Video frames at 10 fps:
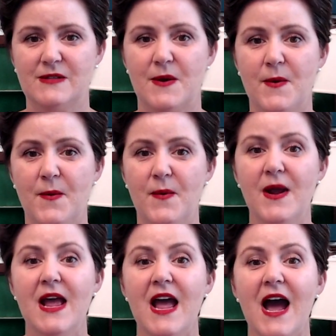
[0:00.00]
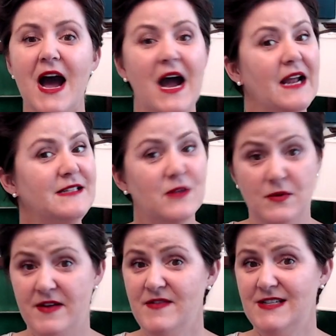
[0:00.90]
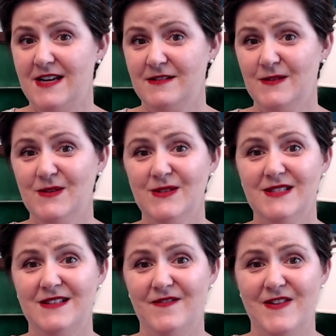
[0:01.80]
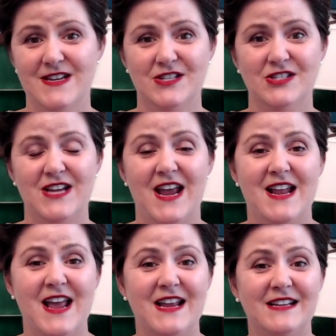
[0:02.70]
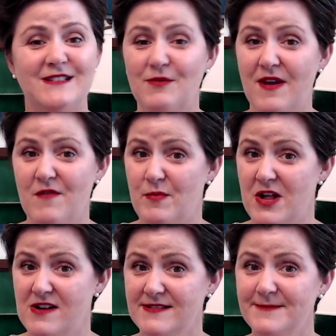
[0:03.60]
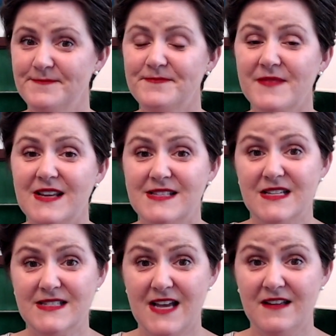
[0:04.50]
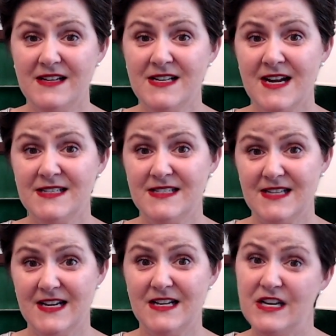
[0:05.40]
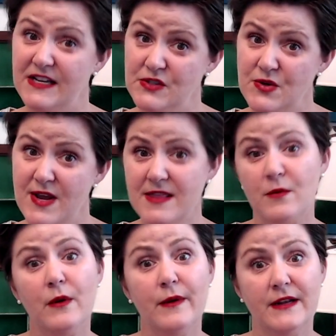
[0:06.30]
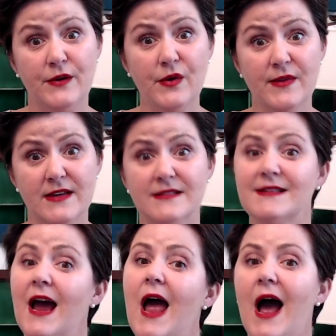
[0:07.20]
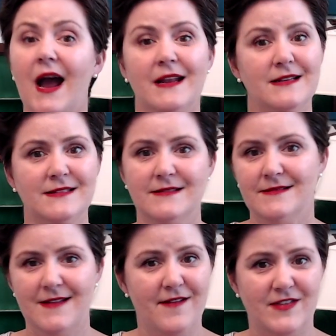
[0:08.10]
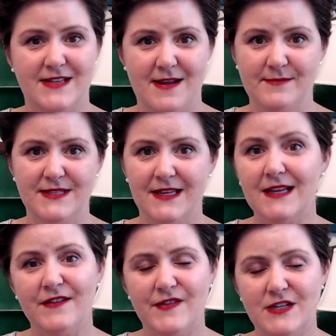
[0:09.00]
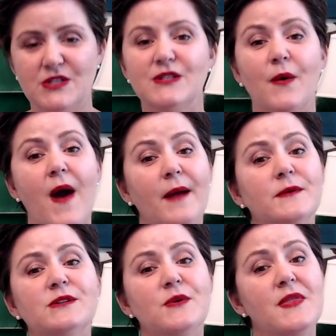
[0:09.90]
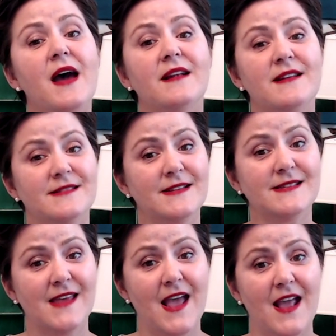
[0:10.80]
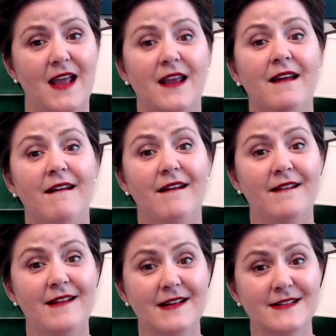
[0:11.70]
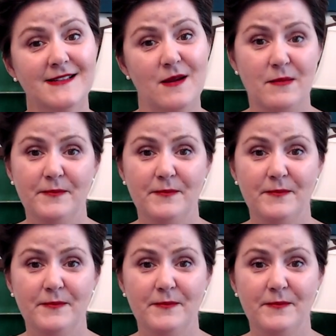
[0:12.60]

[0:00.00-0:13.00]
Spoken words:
So I don't have the tassels finished, and I don't have it blocked. And since Sally and I decided yesterday that we were going to do this, I didn't have the time to get it finished. So I will show that as a sleigh next time.